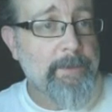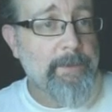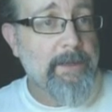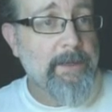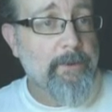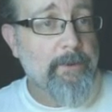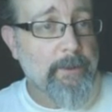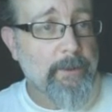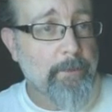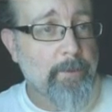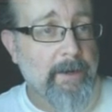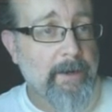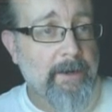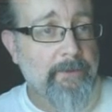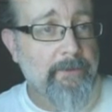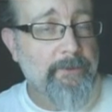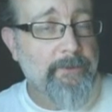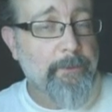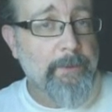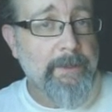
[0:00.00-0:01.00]
here in a
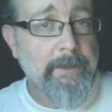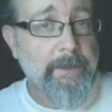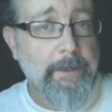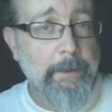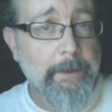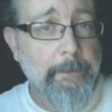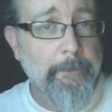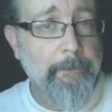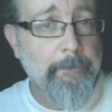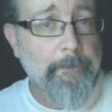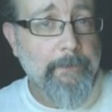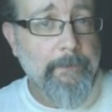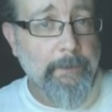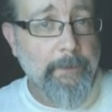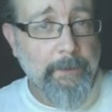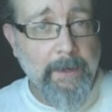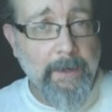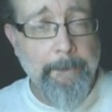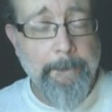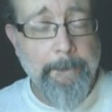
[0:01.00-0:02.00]
browser window. Okay.